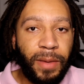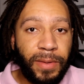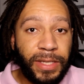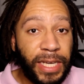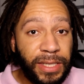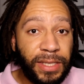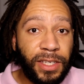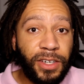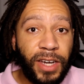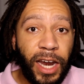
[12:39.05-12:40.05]
The testing
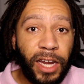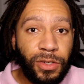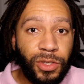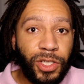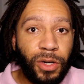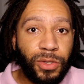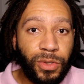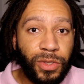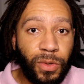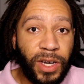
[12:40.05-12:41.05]
center that I usually go
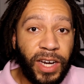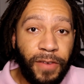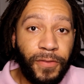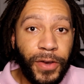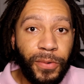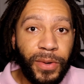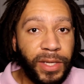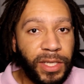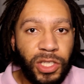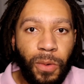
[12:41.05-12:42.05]
to is the one that I
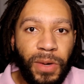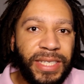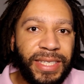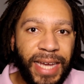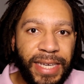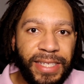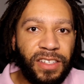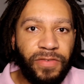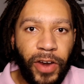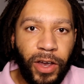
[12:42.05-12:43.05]
frequent. It's always nice.
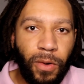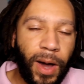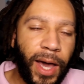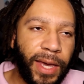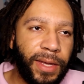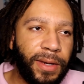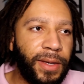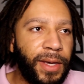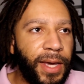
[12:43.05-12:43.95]
It's very quiet.